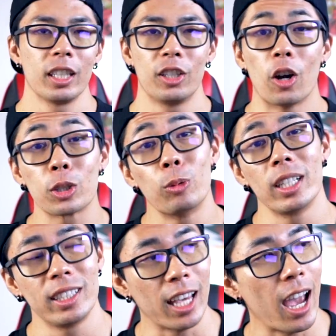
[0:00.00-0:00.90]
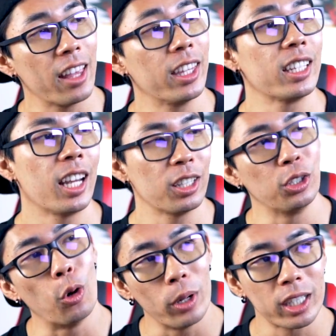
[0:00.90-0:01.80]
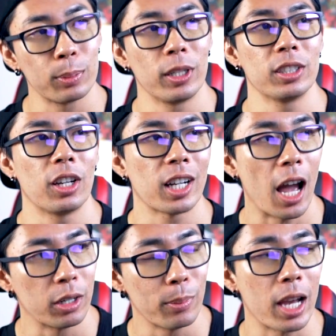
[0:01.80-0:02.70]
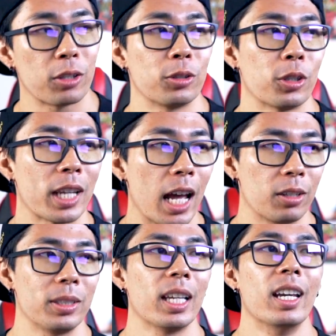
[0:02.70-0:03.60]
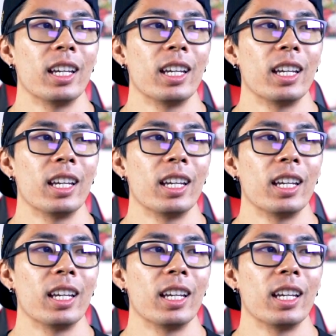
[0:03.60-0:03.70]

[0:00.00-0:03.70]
He also wanted to add that he had no experience on counting macros or calories.